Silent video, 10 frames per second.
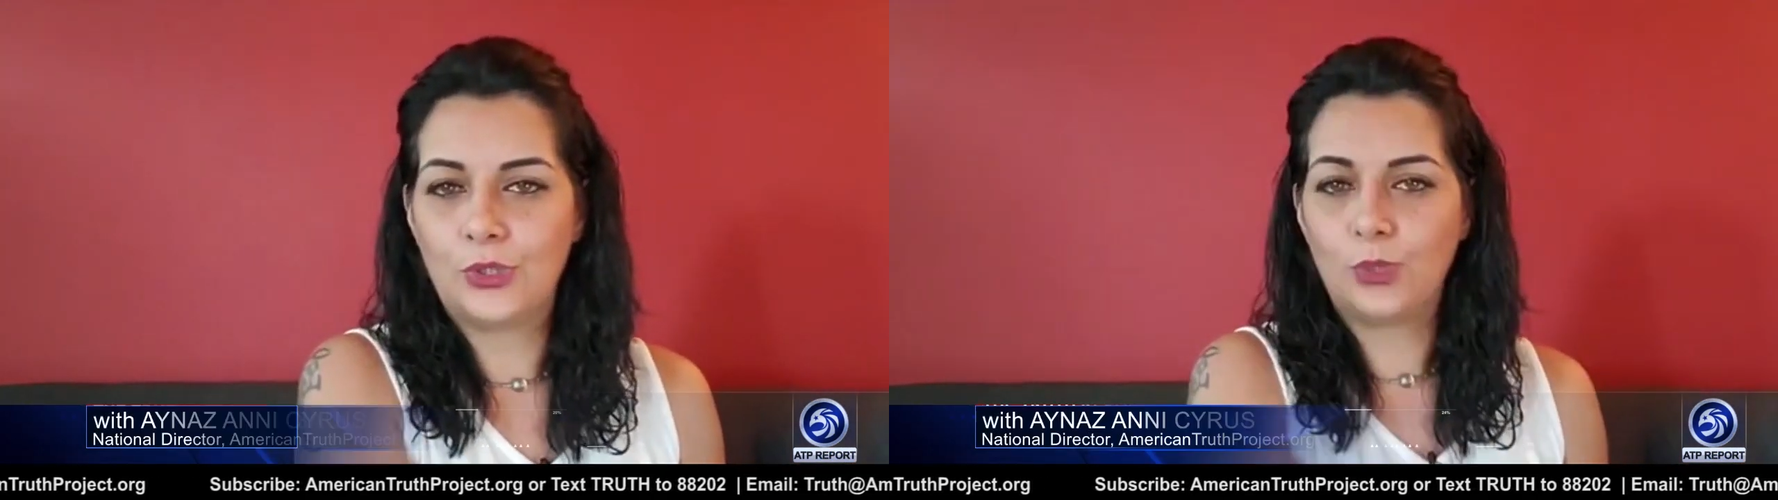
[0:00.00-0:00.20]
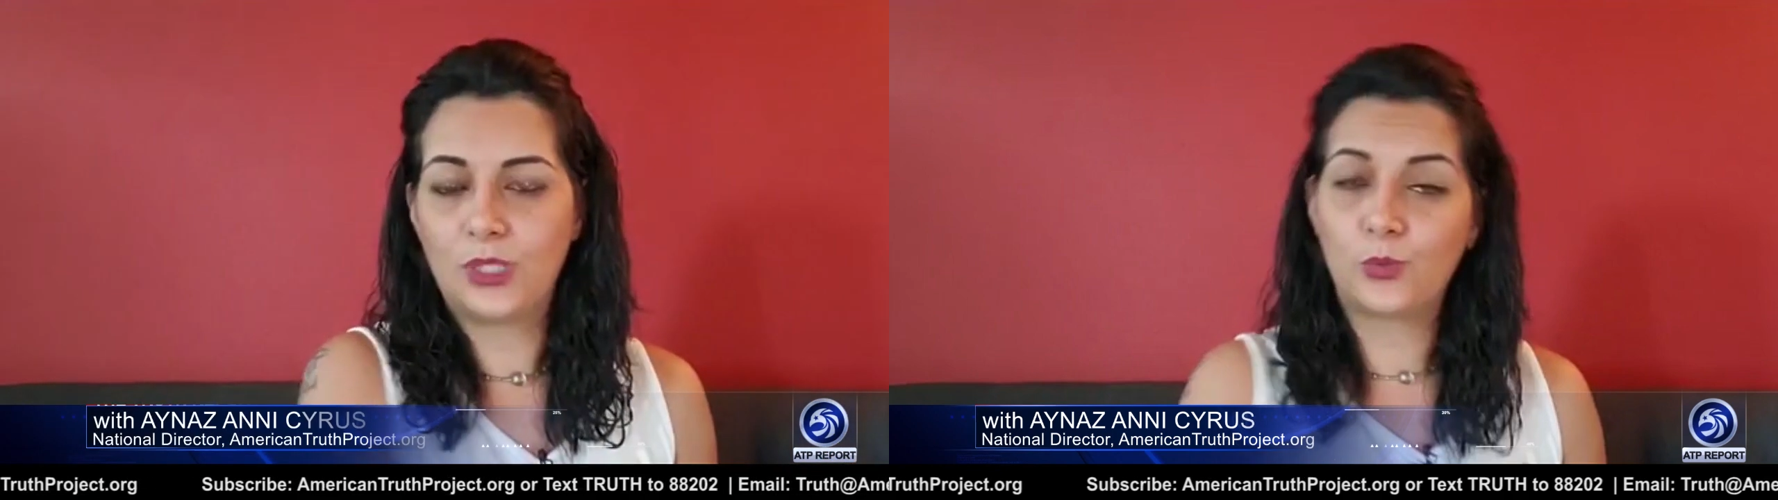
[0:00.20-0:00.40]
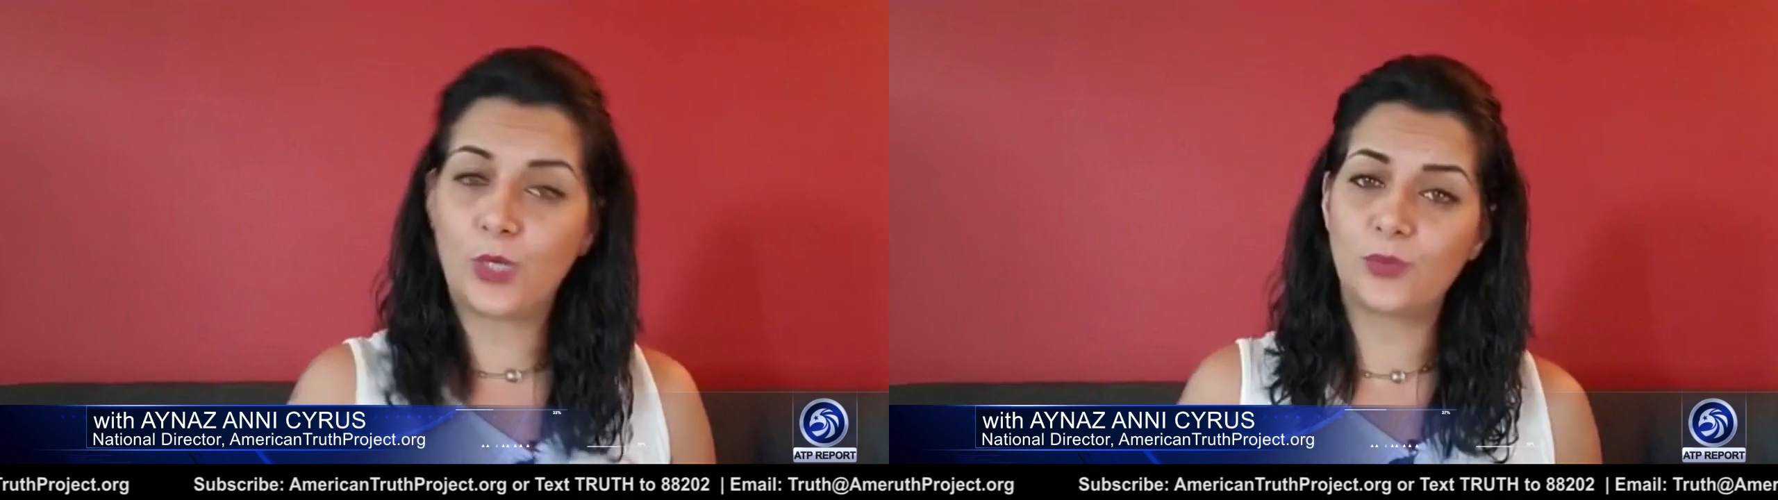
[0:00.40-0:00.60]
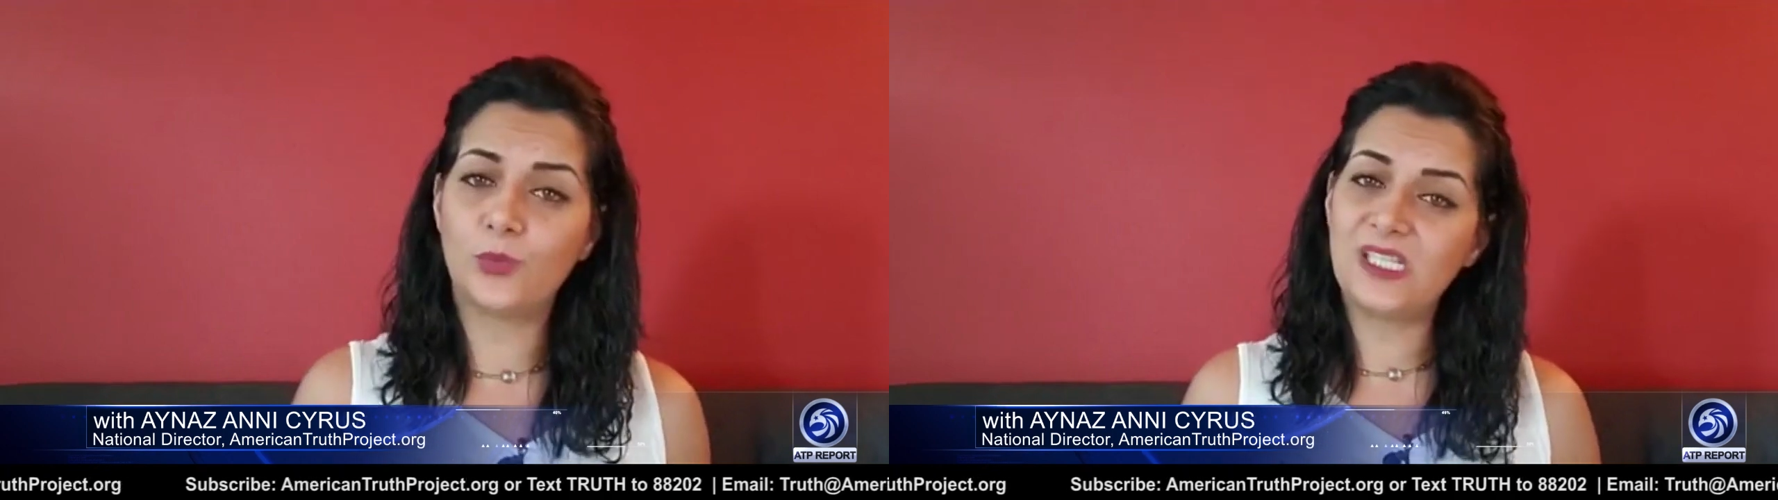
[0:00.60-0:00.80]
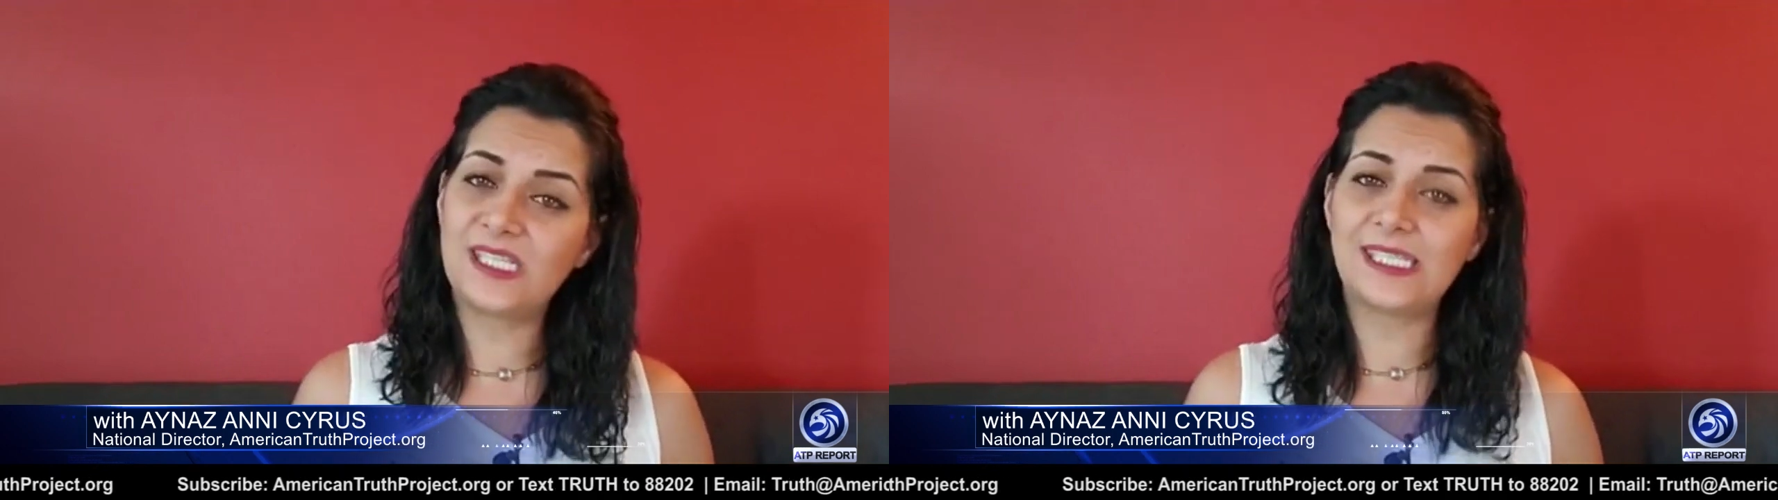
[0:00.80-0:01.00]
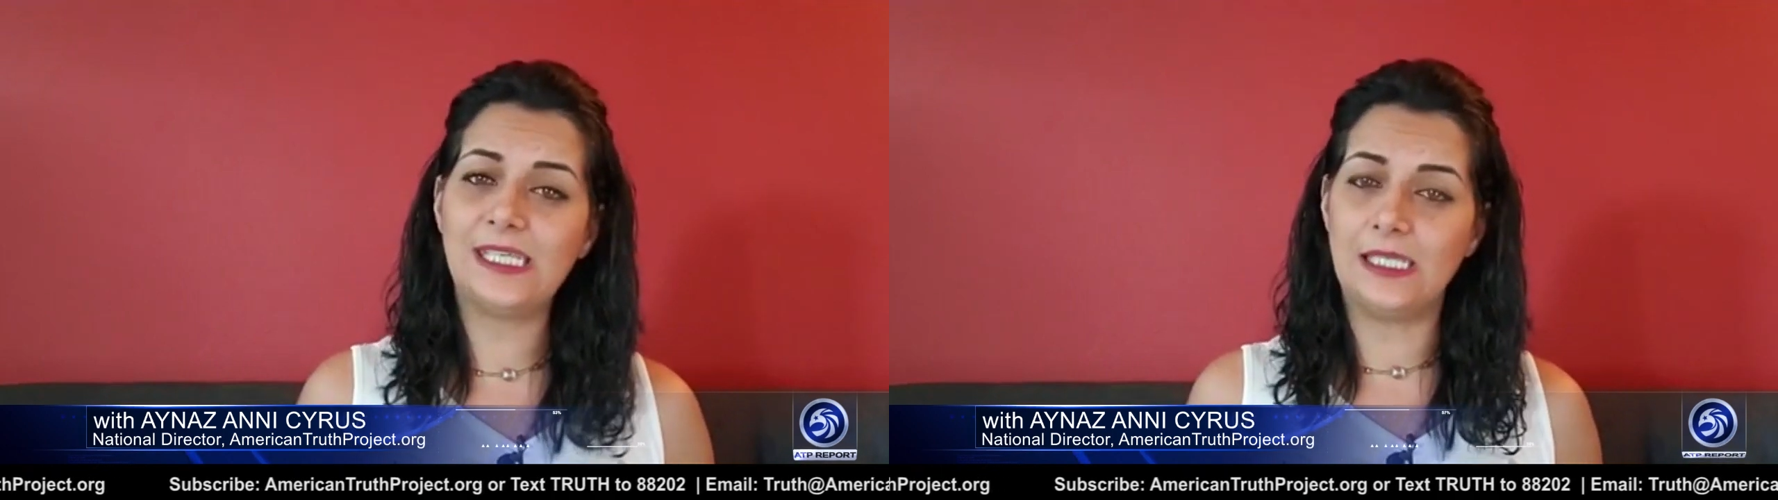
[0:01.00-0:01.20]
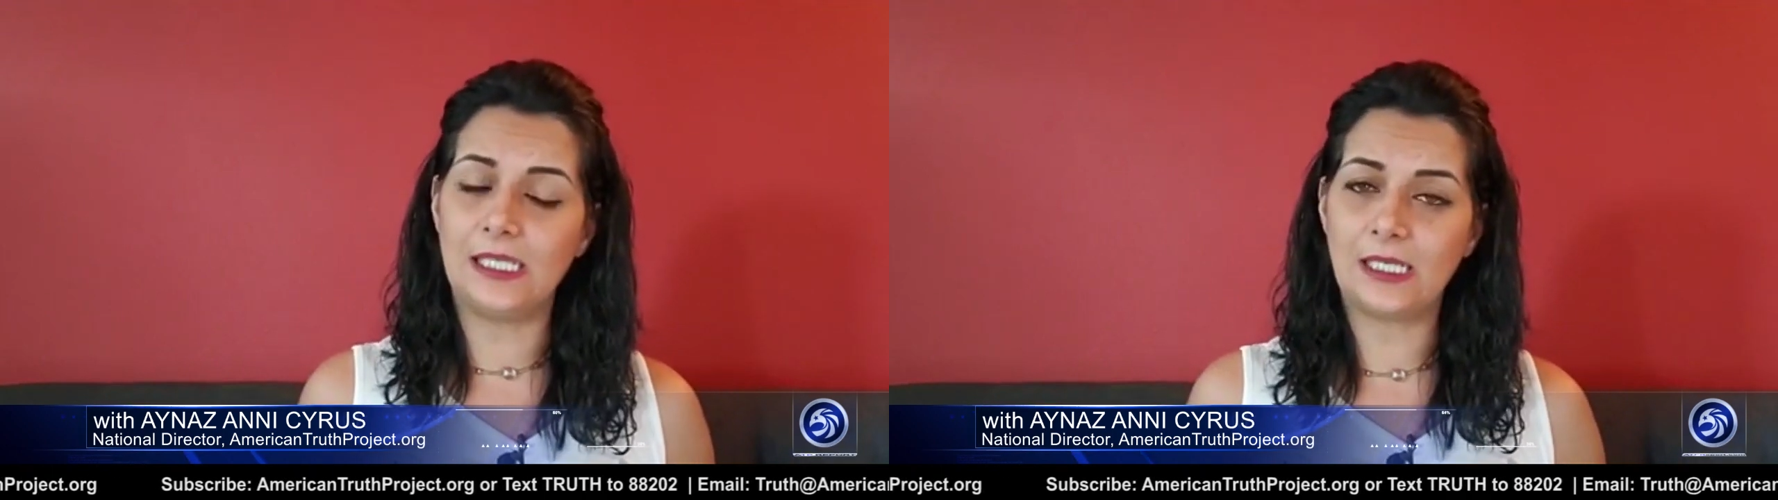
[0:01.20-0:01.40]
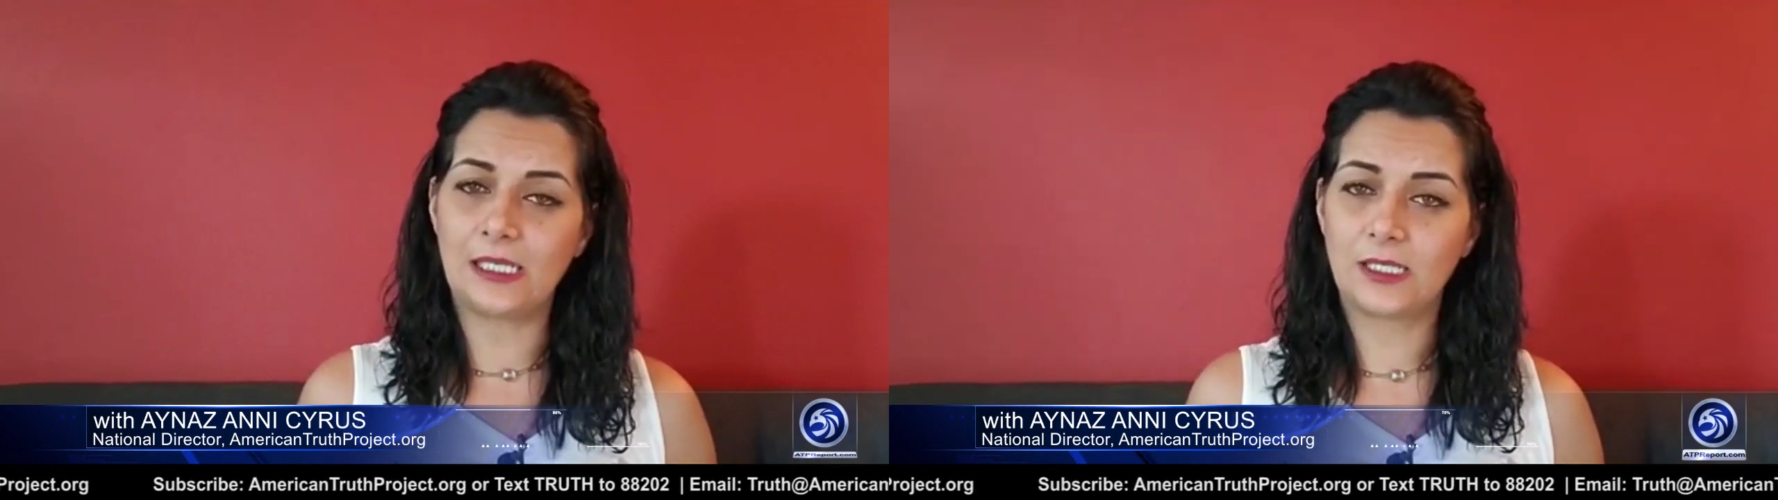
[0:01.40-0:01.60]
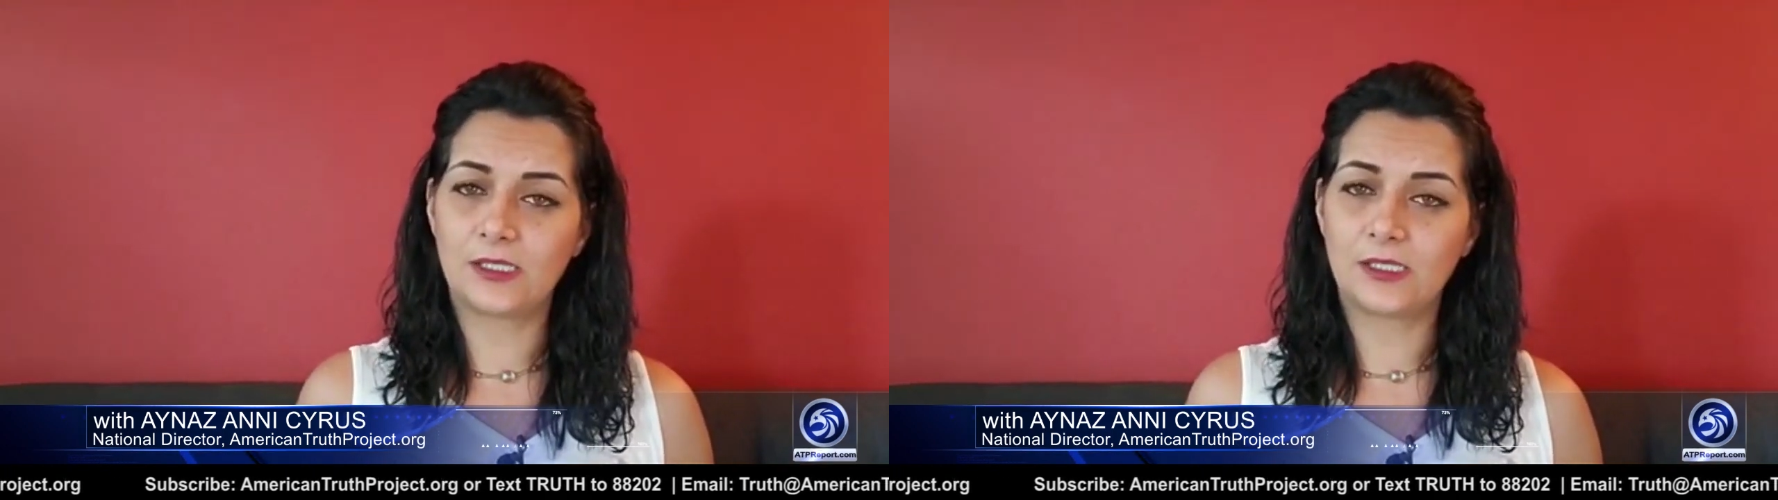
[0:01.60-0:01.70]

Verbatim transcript: with what we see